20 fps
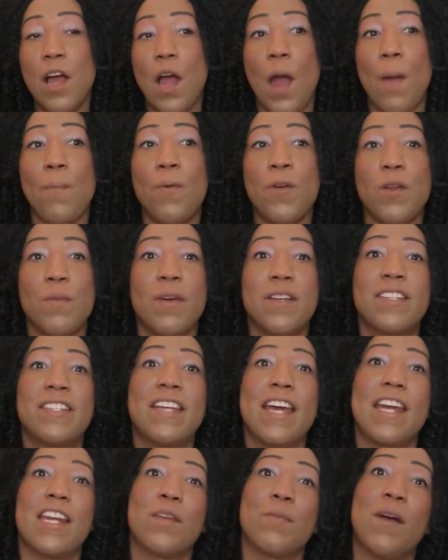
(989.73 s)
I'm pretty much
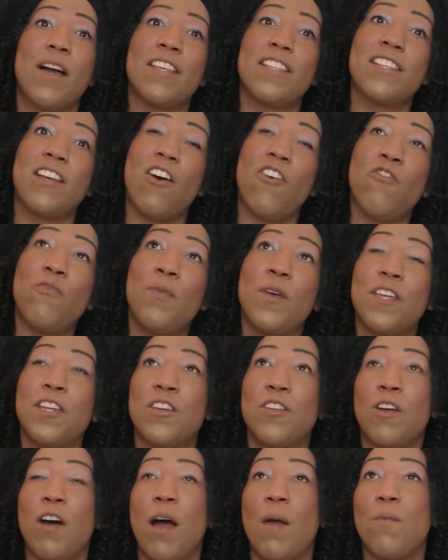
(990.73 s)
dating myself, but
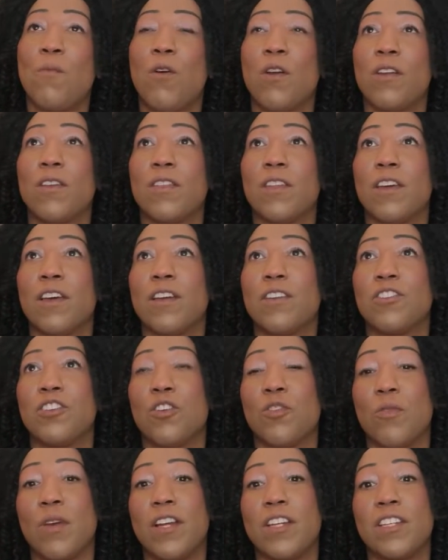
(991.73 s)
I'm one of the
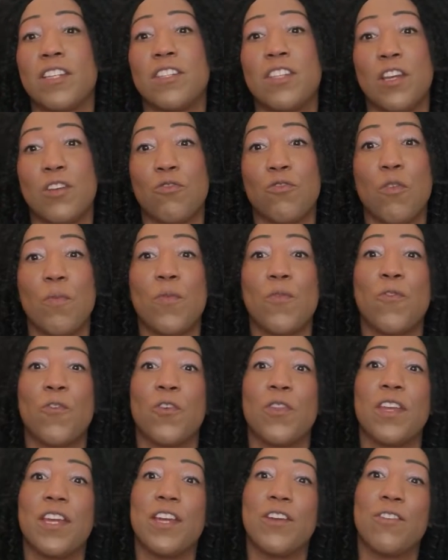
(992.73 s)
generations that grew up
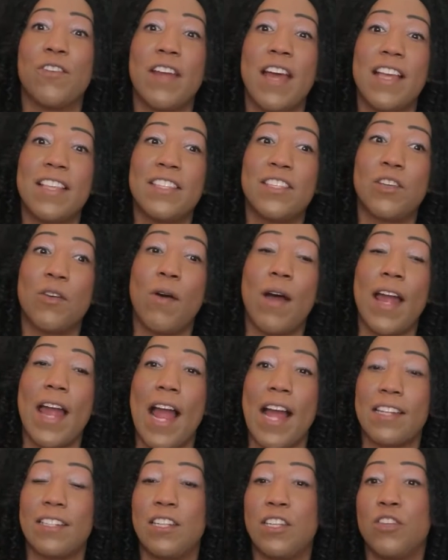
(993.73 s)
before the internet, so I
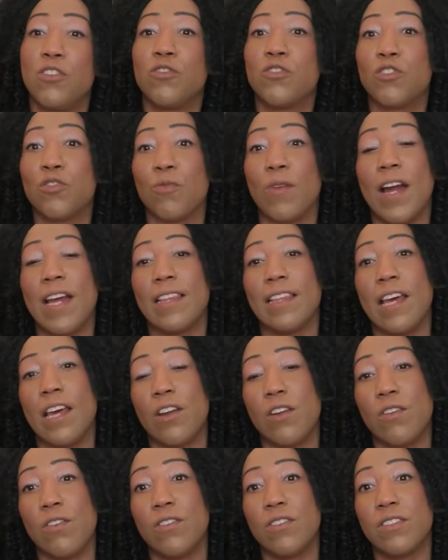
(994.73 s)
actually used to write
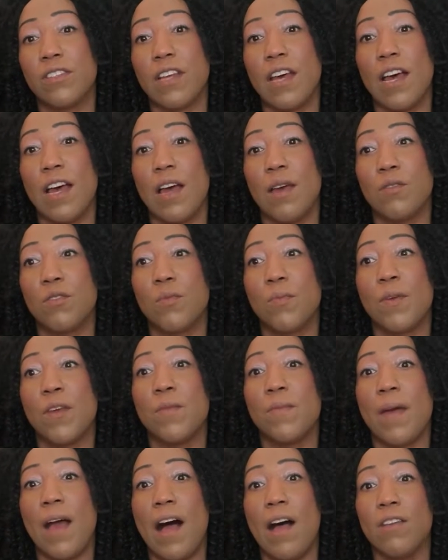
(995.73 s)
letters to
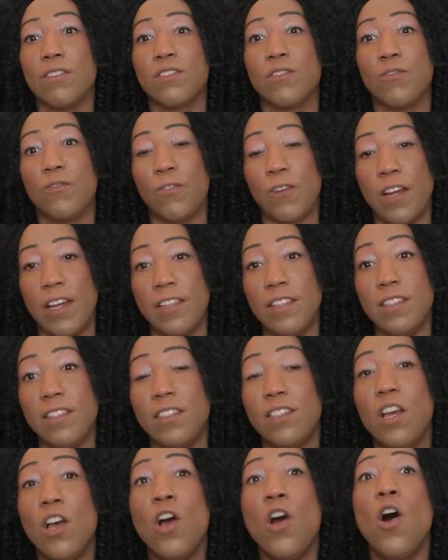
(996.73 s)
pen pals and
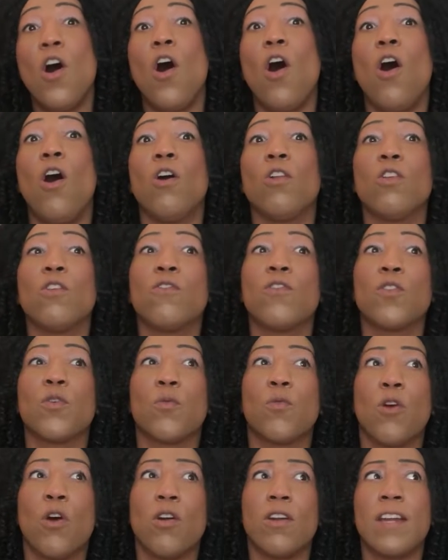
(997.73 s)
friends all over the
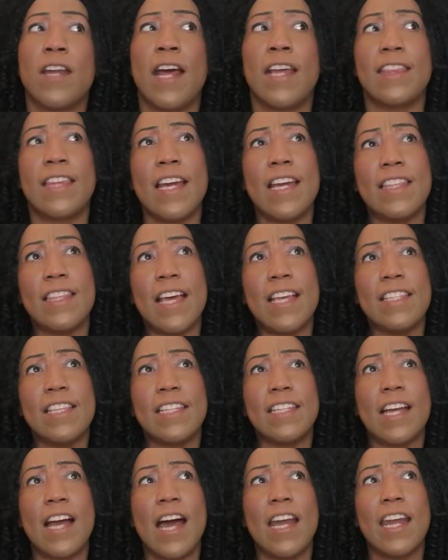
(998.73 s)
world, and I think
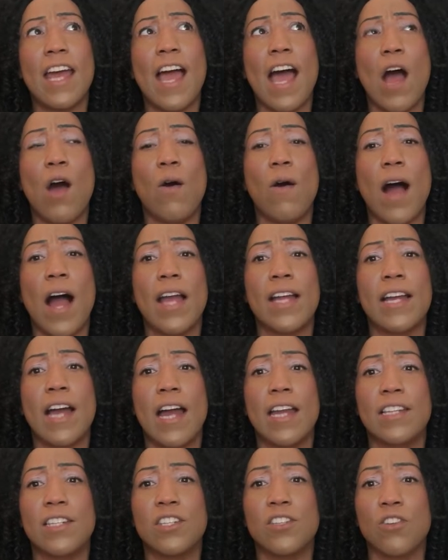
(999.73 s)
that's kind of how I
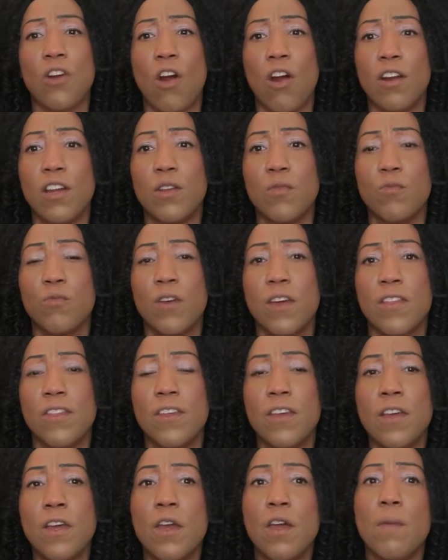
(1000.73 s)
got started
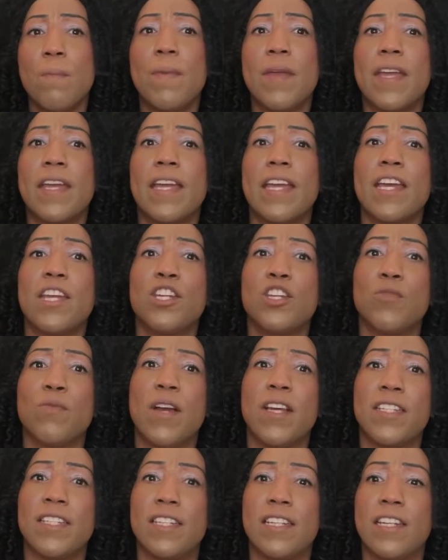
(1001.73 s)
with being
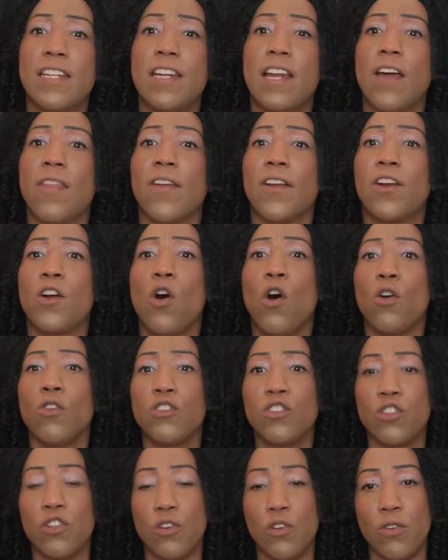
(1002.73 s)
interested in other
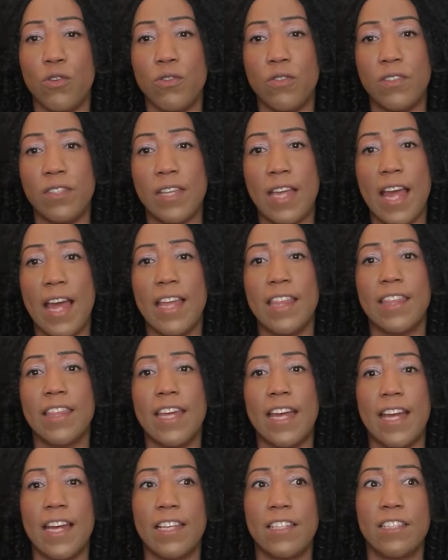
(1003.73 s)
cultures and
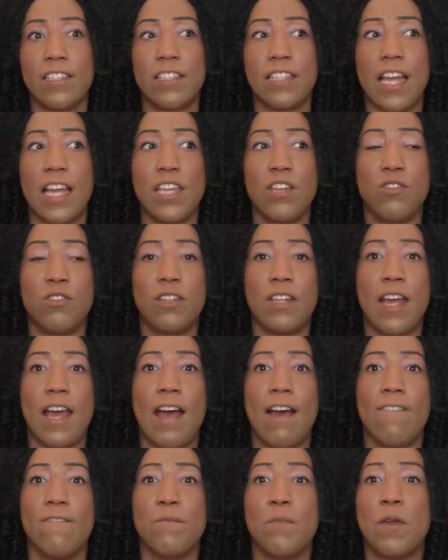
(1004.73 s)
things, because I used to
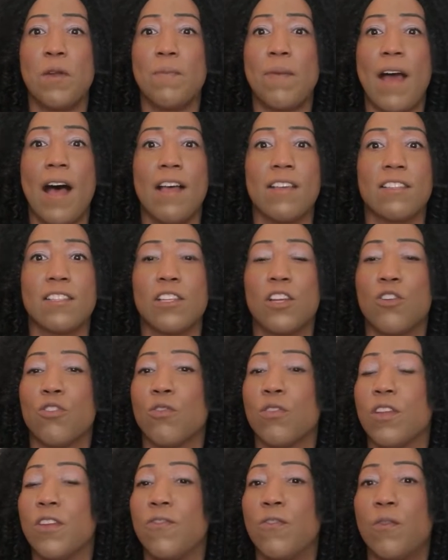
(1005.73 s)
have pen pals
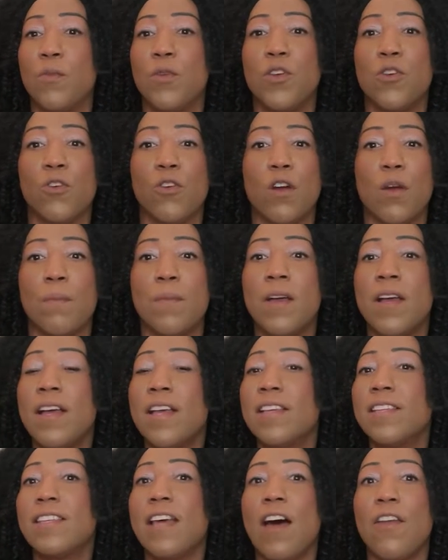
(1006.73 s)
literally from Europe,
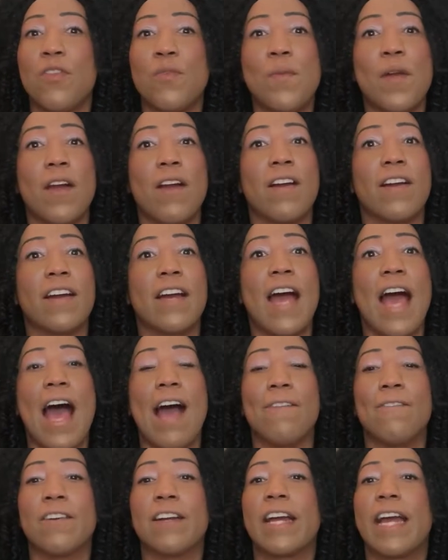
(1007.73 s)
South America,
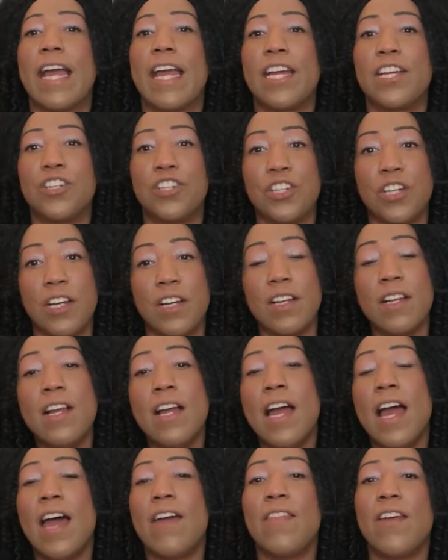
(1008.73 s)
Africa, Asia,
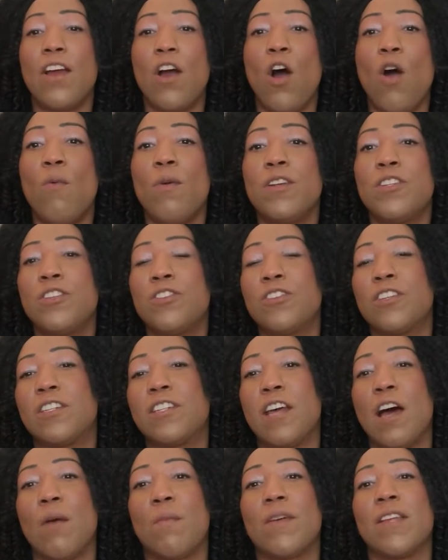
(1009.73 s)
and they always used to
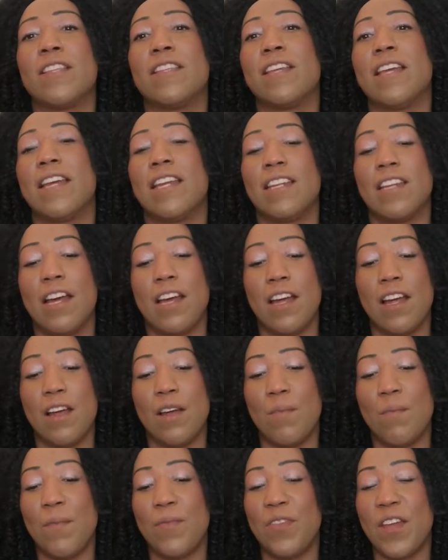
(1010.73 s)
tell me
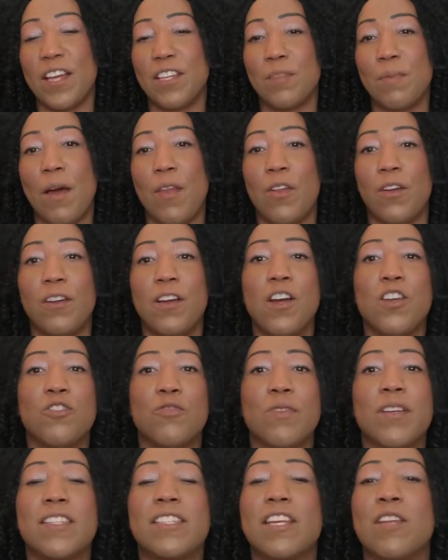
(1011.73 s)
things about their
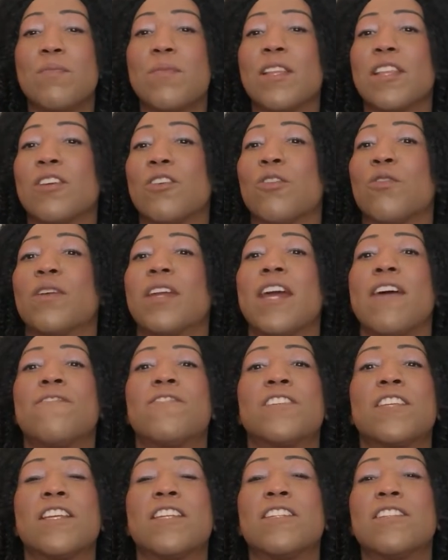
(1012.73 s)
country, send me little
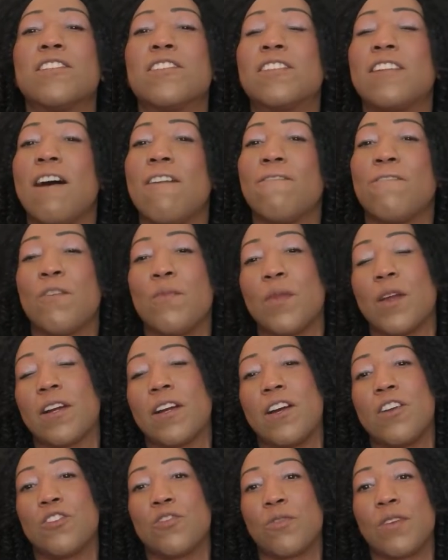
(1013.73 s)
gifts and stuff from their
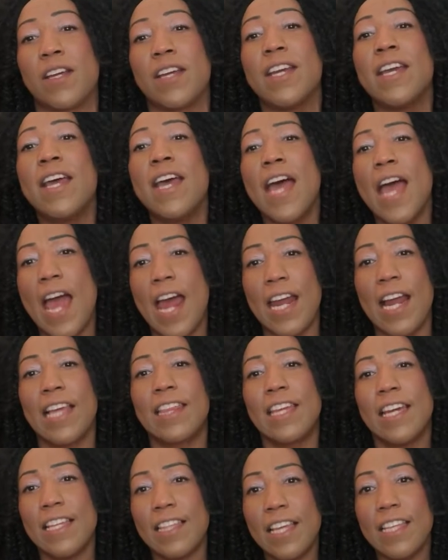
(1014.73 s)
country, and
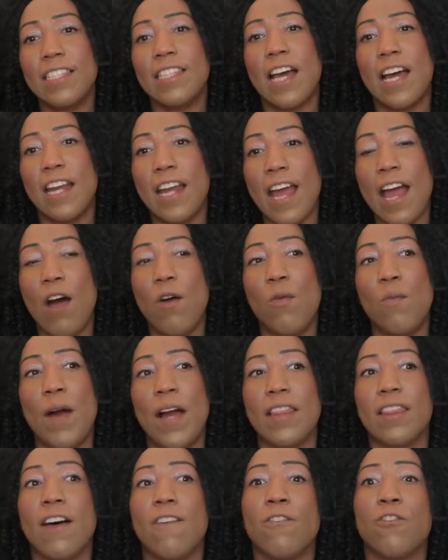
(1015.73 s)
I think that's kind of how
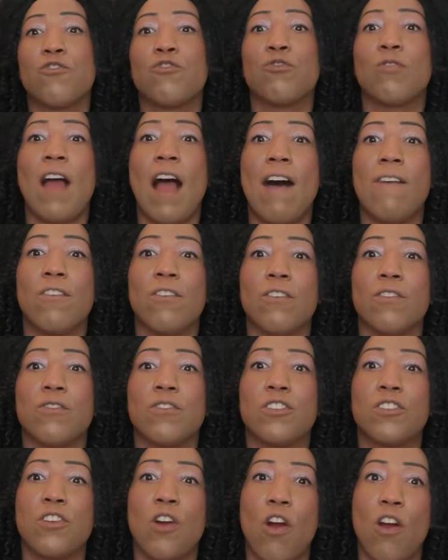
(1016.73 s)
my love of
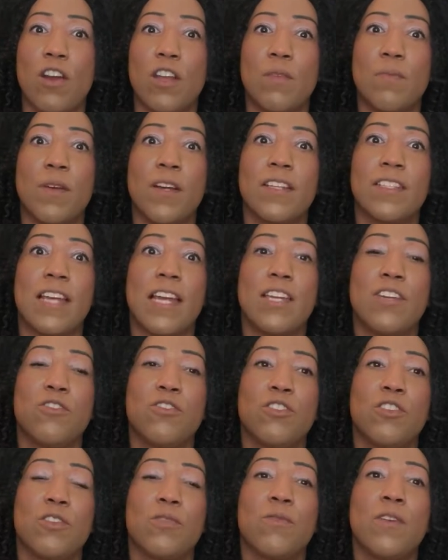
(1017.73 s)
travel started, because I
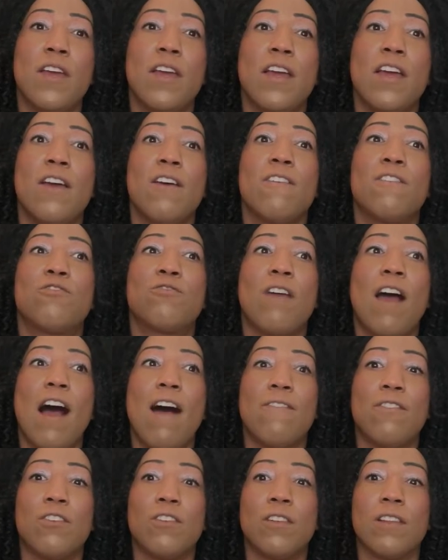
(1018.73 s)
used to
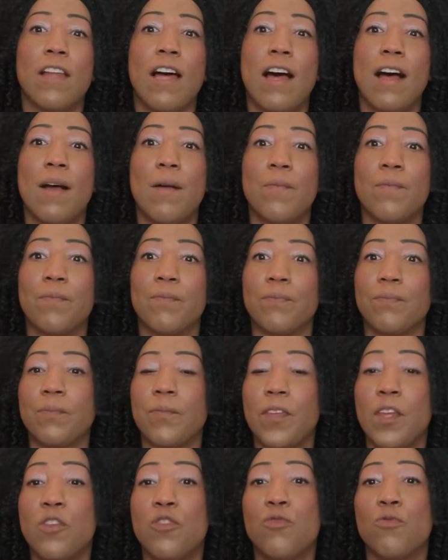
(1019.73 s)
travel
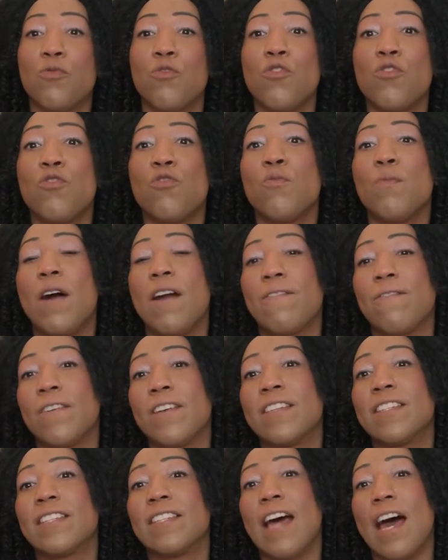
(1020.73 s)
through my
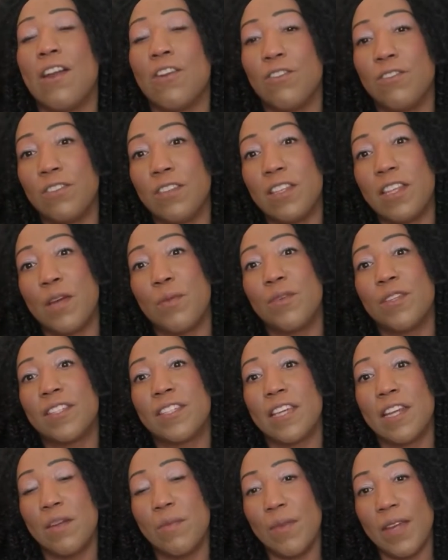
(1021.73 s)
friends' letters they would
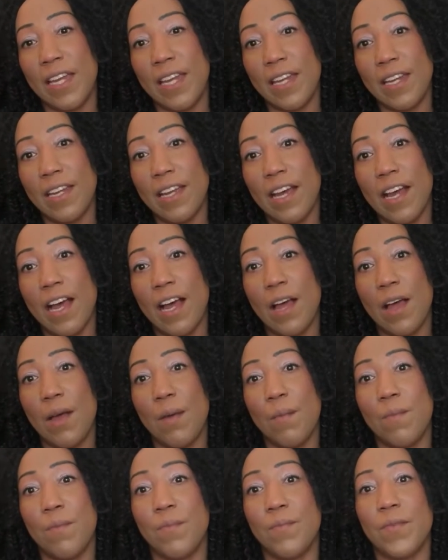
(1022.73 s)
send me,
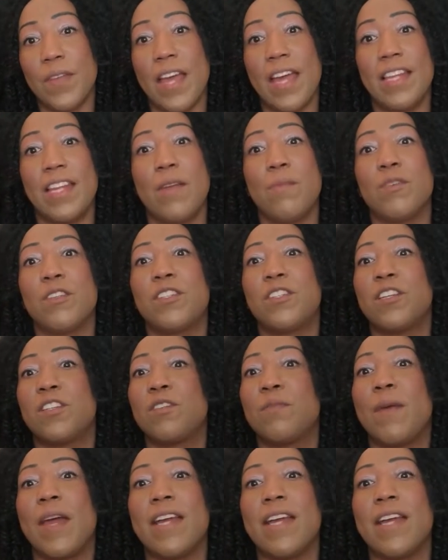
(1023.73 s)
and it was just